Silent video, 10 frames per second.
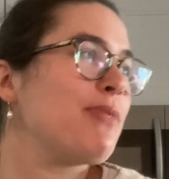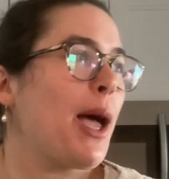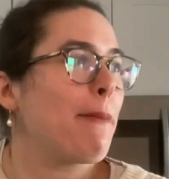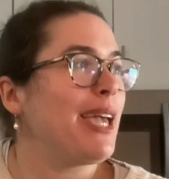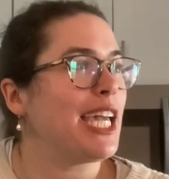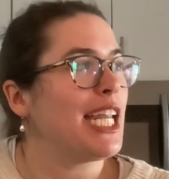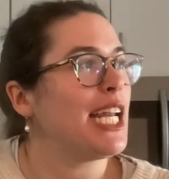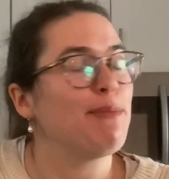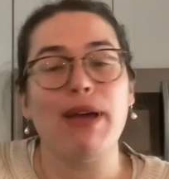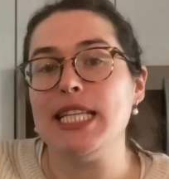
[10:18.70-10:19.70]
I'm
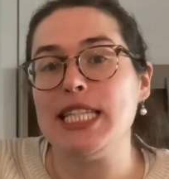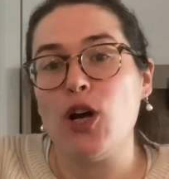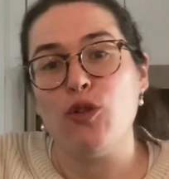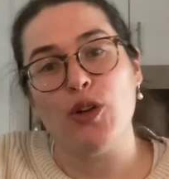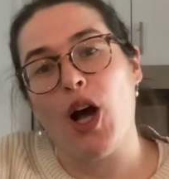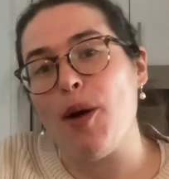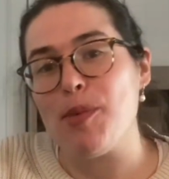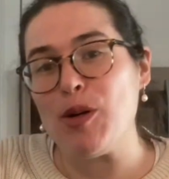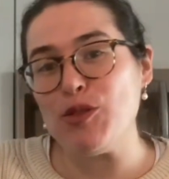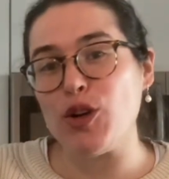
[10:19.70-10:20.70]
making myself a cup
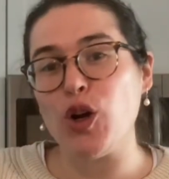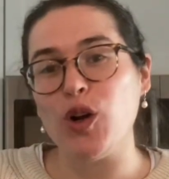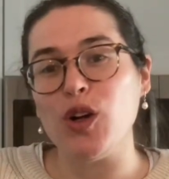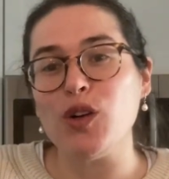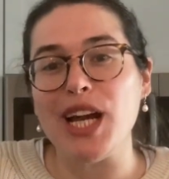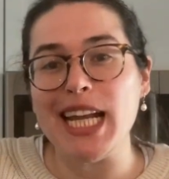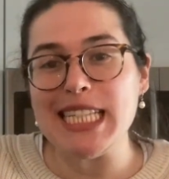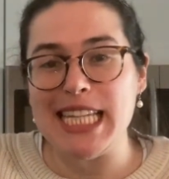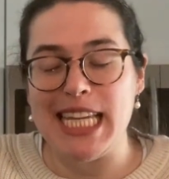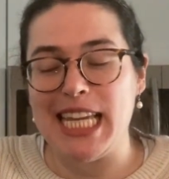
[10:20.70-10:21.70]
of Earl Grey
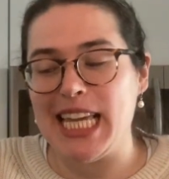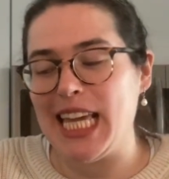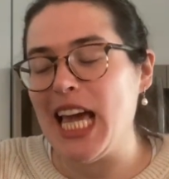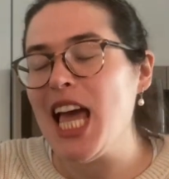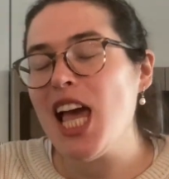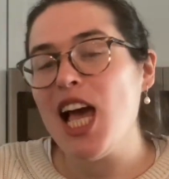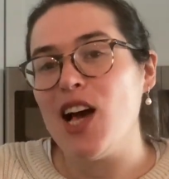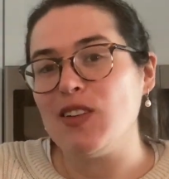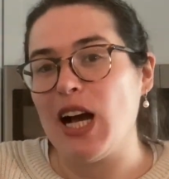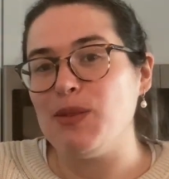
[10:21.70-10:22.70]
tea.
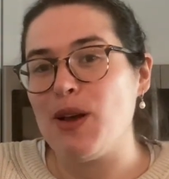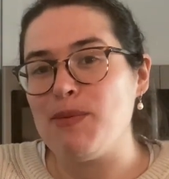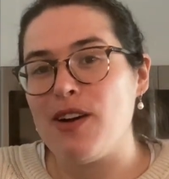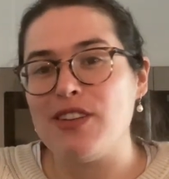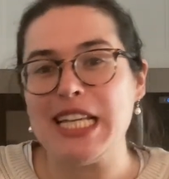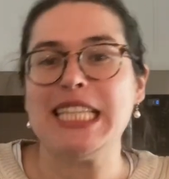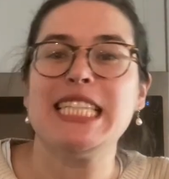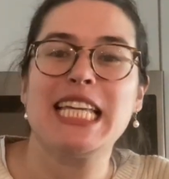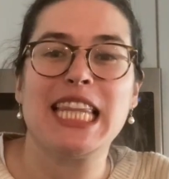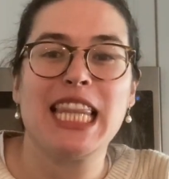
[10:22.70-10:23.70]
I've got my
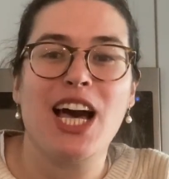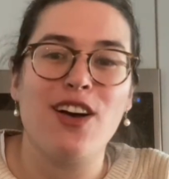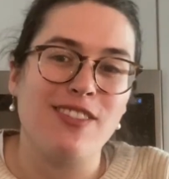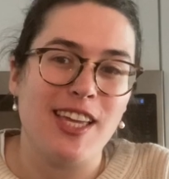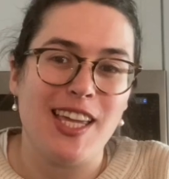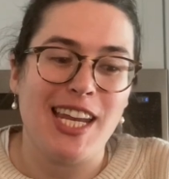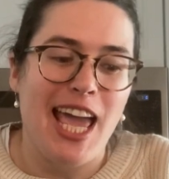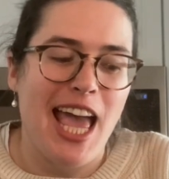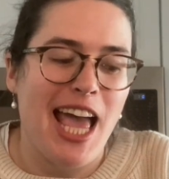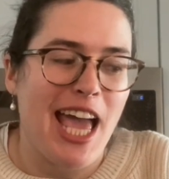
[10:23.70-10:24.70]
muffins in the oven
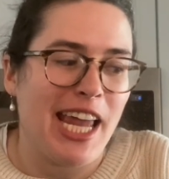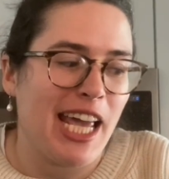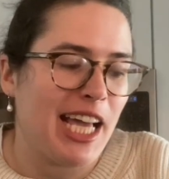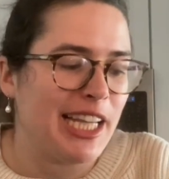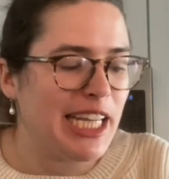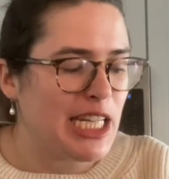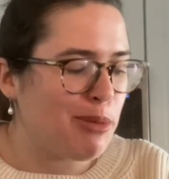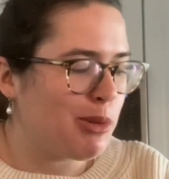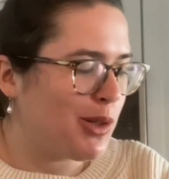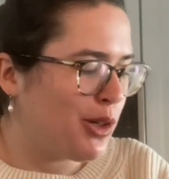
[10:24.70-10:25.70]
and I cleaned
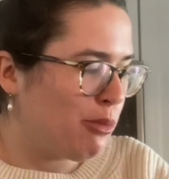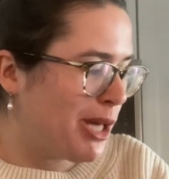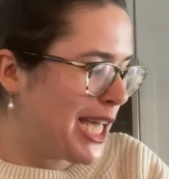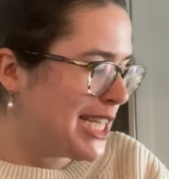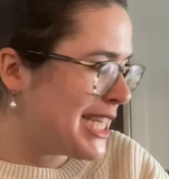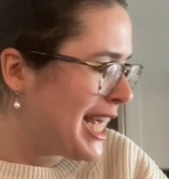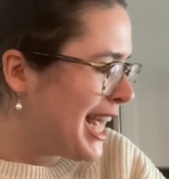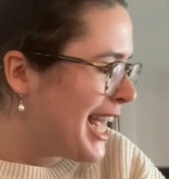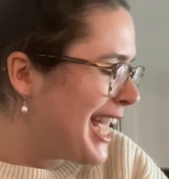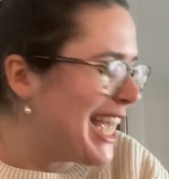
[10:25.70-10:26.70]
up a little bit.
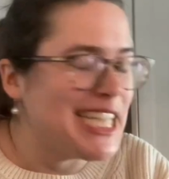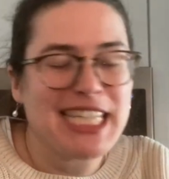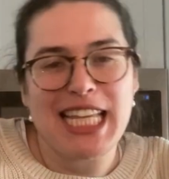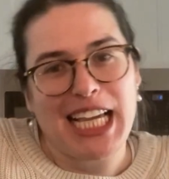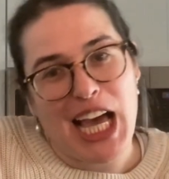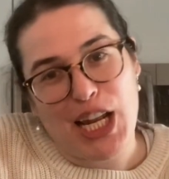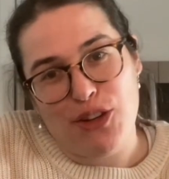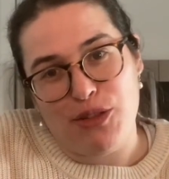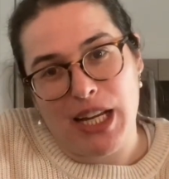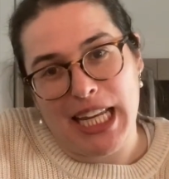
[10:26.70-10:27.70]
It's kind of
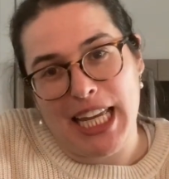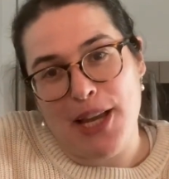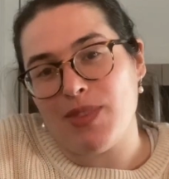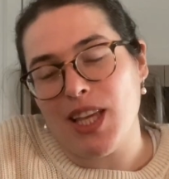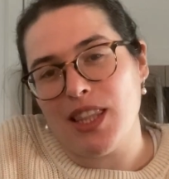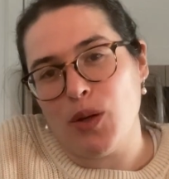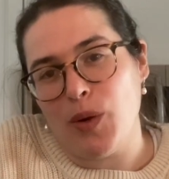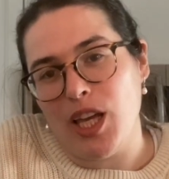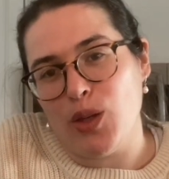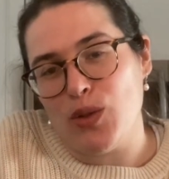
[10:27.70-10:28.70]
funny. The
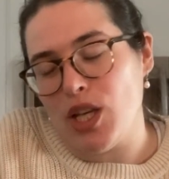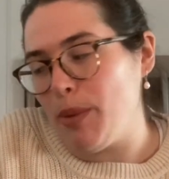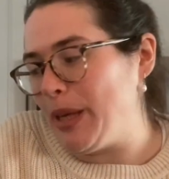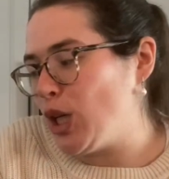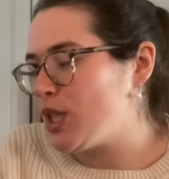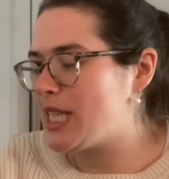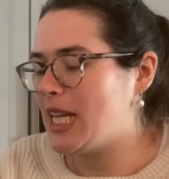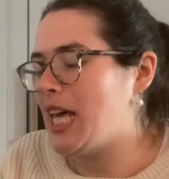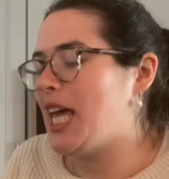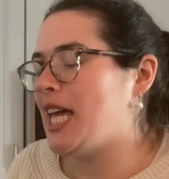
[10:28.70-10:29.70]
way you saw me cook
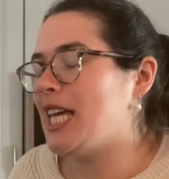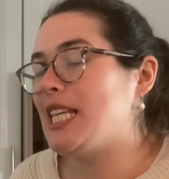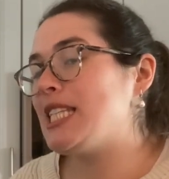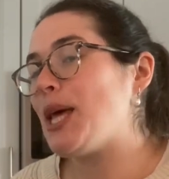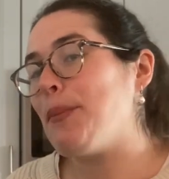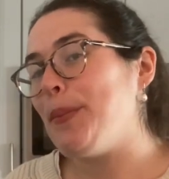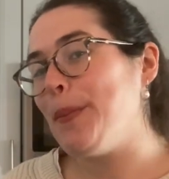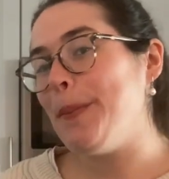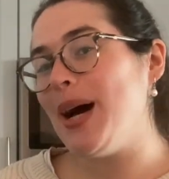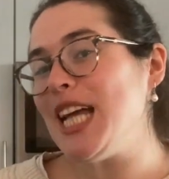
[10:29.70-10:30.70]
today is
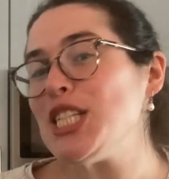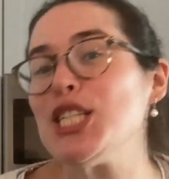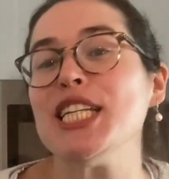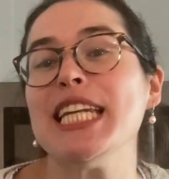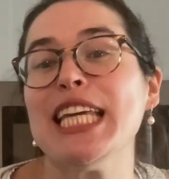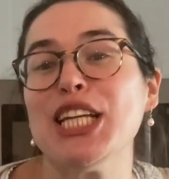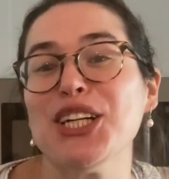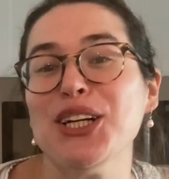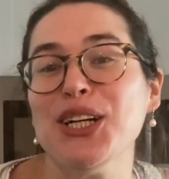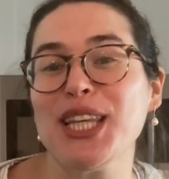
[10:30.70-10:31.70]
much
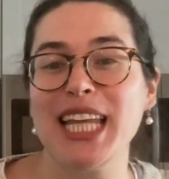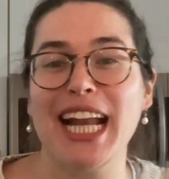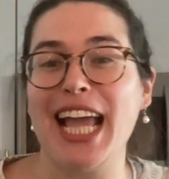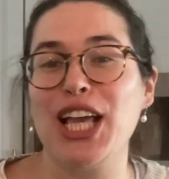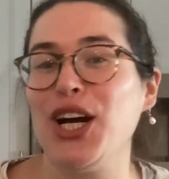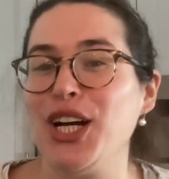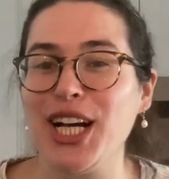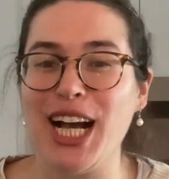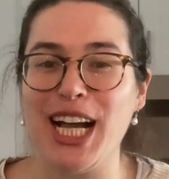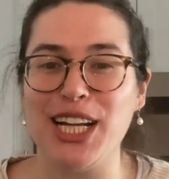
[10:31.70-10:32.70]
neater than I cook
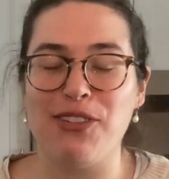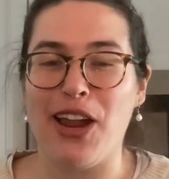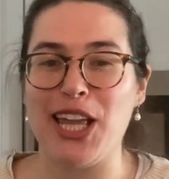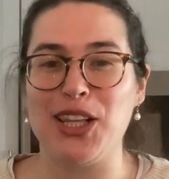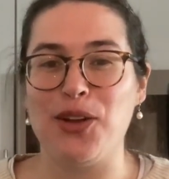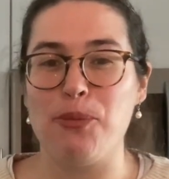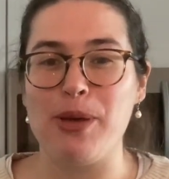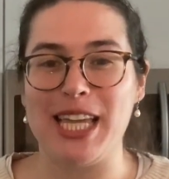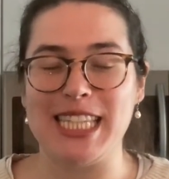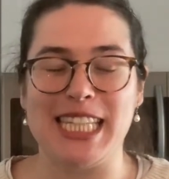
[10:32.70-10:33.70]
on a regular
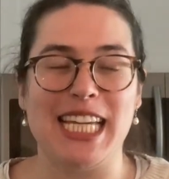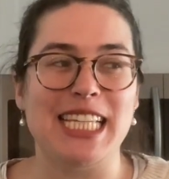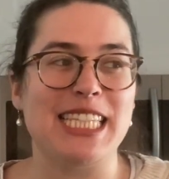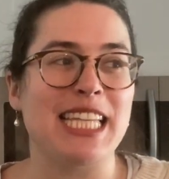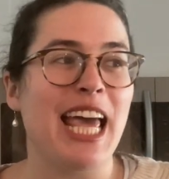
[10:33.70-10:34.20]
basis.